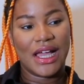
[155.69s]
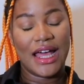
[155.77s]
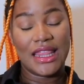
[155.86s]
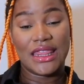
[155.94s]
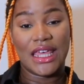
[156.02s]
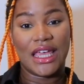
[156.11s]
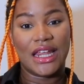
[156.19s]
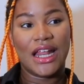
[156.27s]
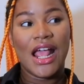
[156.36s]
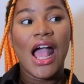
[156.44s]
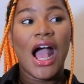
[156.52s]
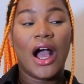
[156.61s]
And then
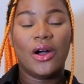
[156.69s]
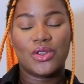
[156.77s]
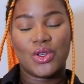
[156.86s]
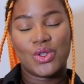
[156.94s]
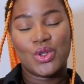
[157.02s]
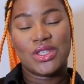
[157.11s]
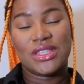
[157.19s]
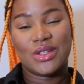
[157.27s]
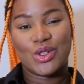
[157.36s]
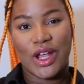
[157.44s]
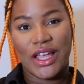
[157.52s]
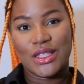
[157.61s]
I was also
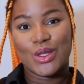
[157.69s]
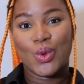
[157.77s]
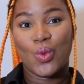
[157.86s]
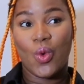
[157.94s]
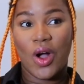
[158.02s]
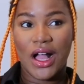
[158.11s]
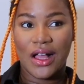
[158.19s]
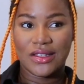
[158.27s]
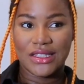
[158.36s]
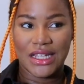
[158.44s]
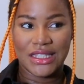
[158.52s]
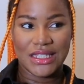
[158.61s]
still trying to work
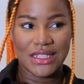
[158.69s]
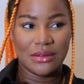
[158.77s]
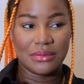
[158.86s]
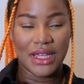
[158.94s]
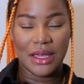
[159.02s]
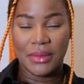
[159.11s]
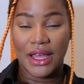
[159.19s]
out at the same time.